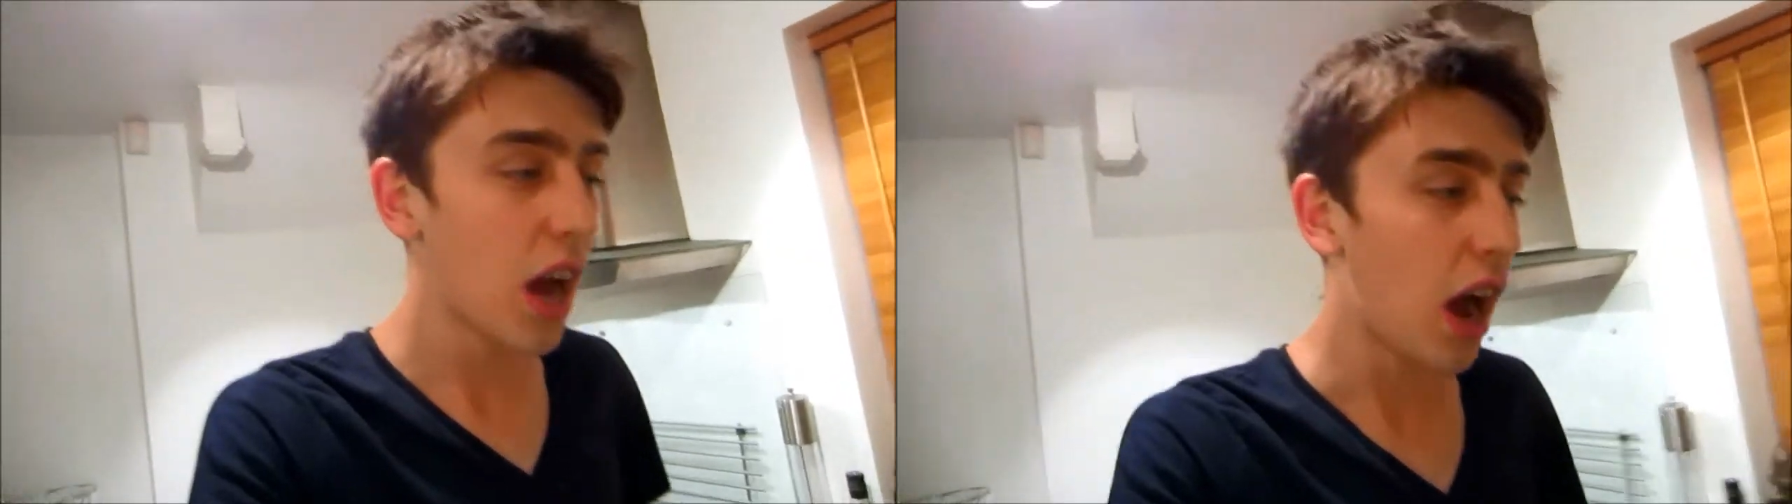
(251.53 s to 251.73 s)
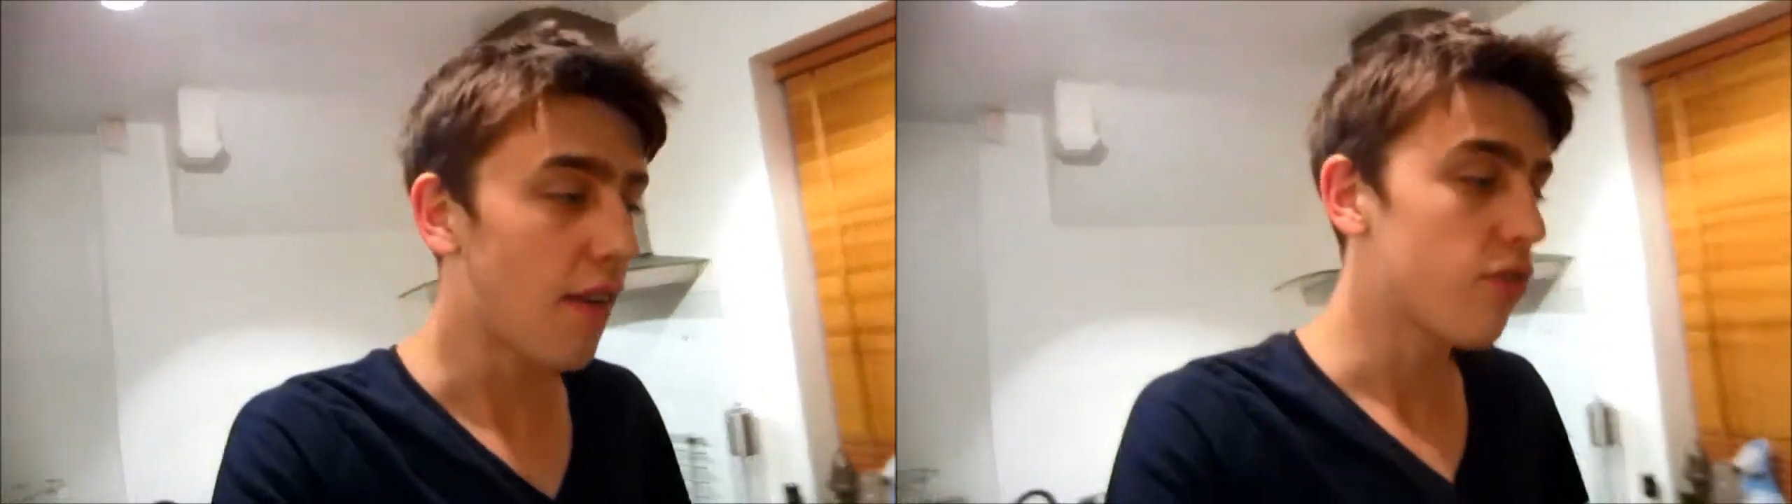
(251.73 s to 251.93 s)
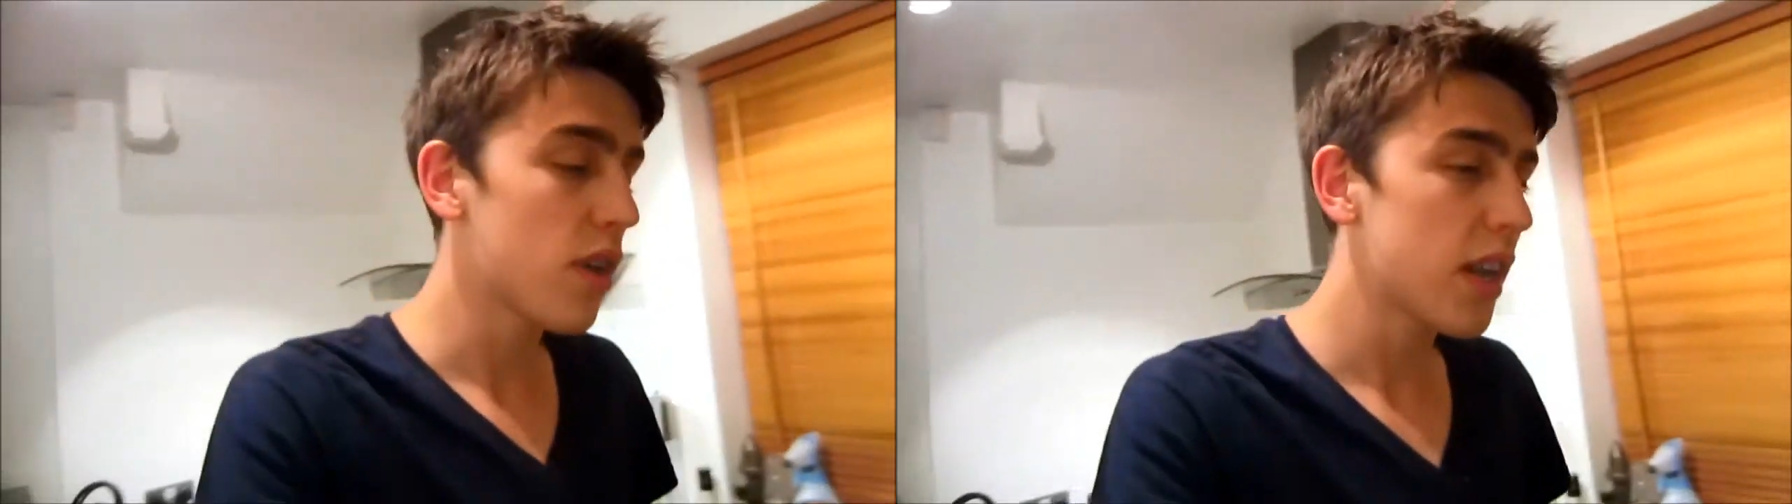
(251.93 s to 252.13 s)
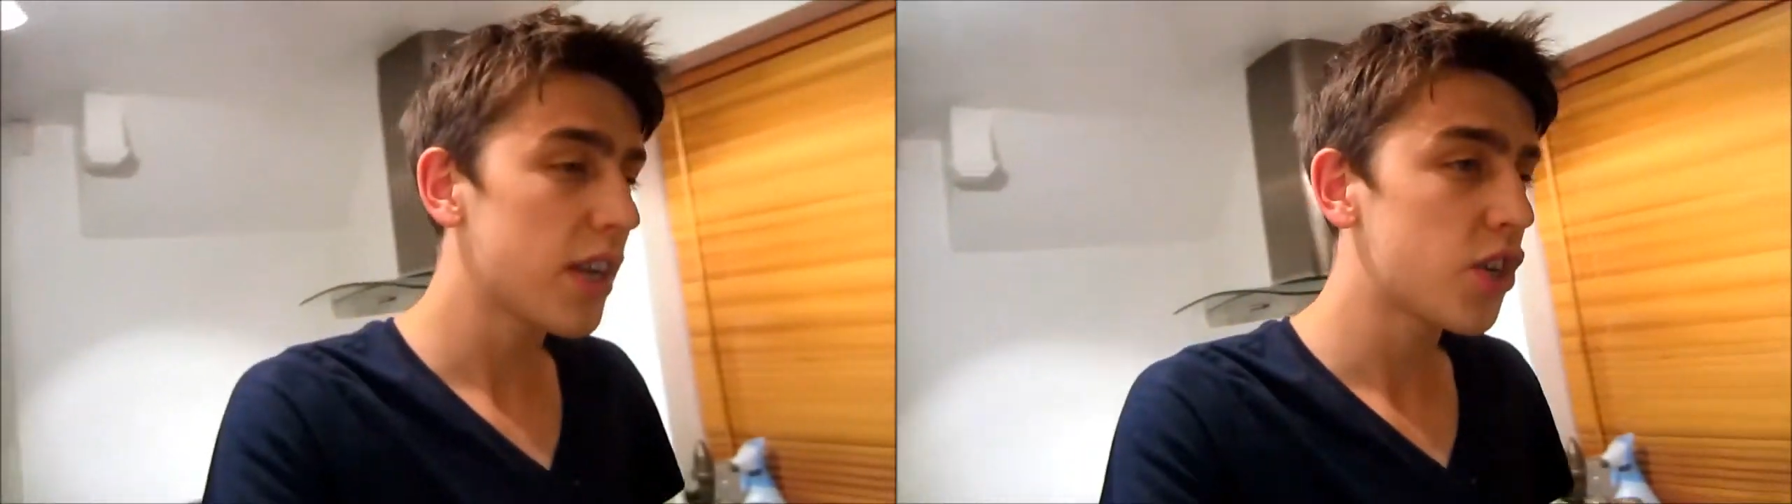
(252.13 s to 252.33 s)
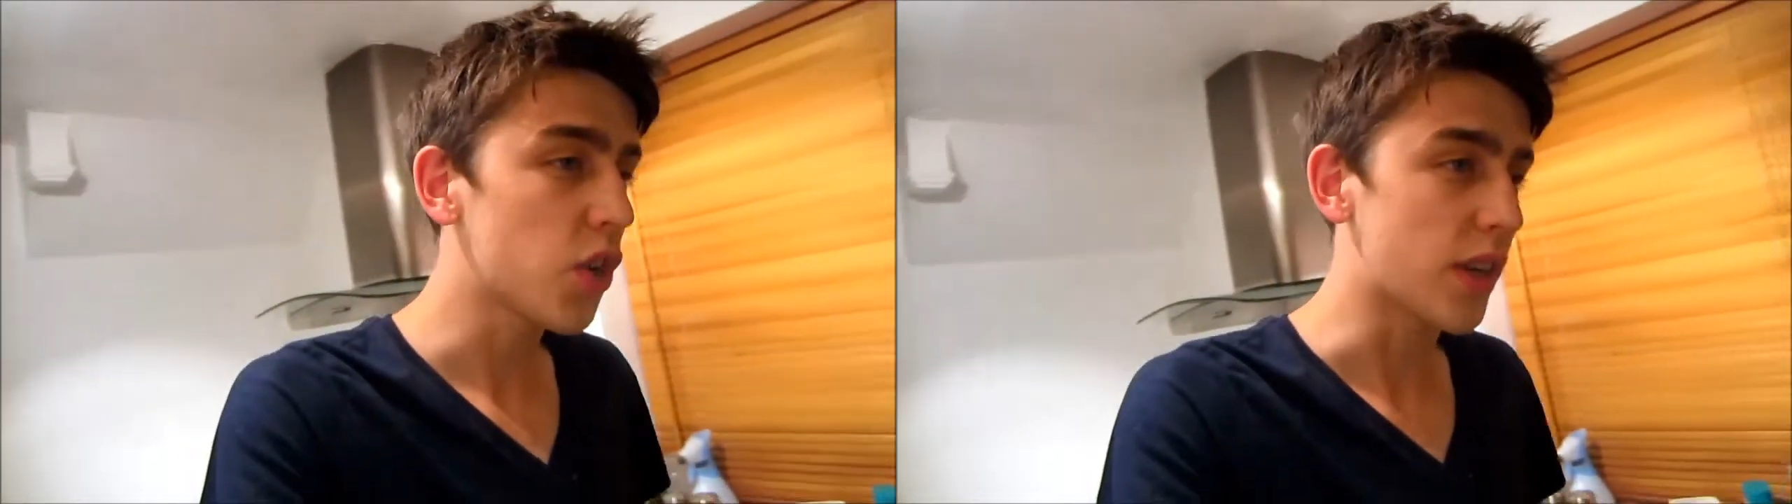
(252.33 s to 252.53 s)
I've really
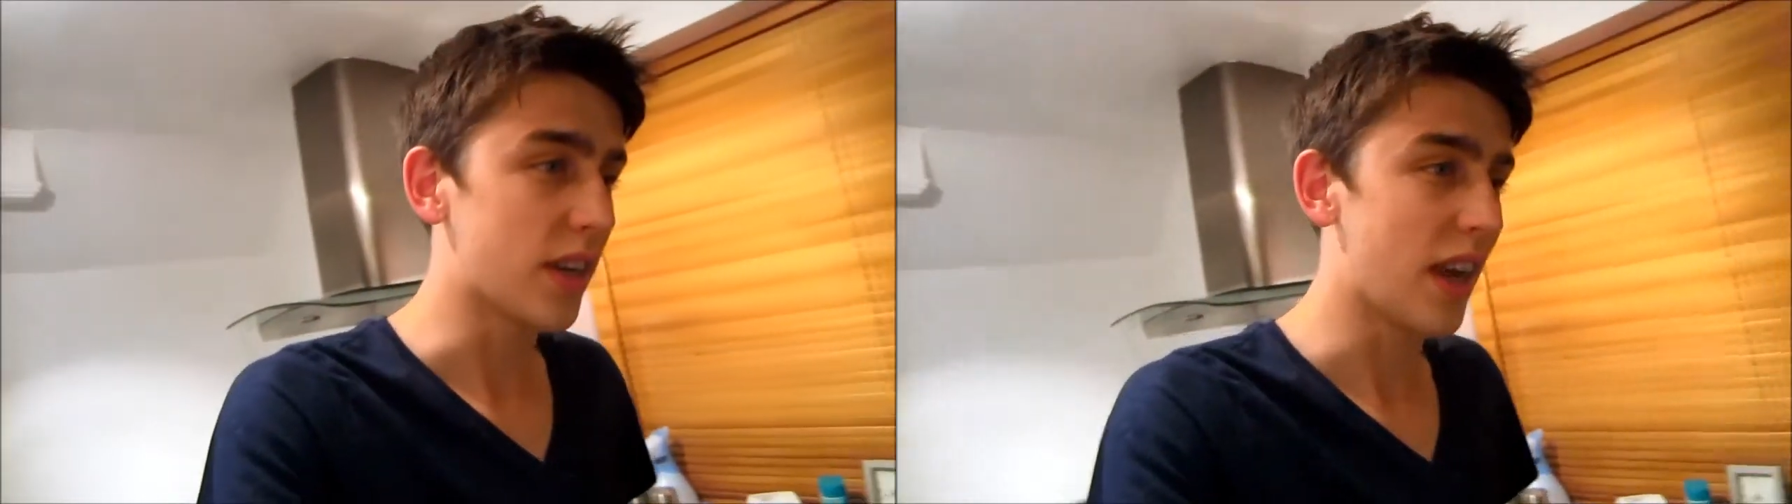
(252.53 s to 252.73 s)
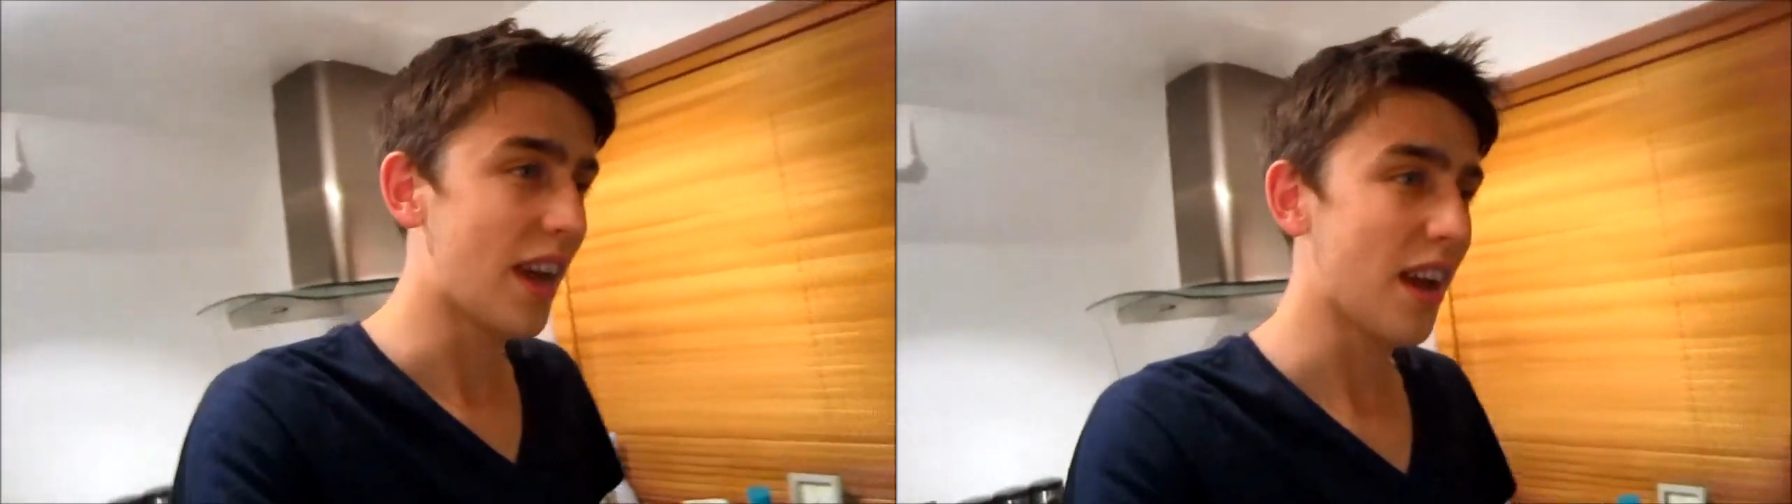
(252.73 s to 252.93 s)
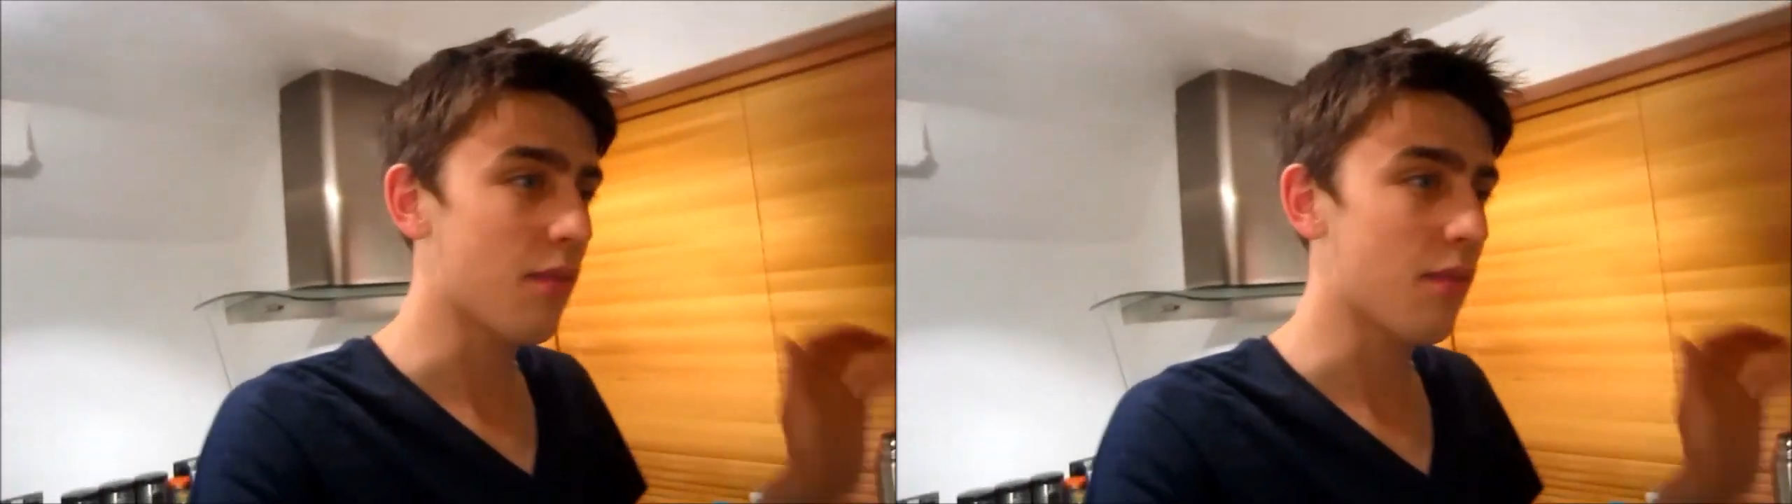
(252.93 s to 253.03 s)
enjoyed today.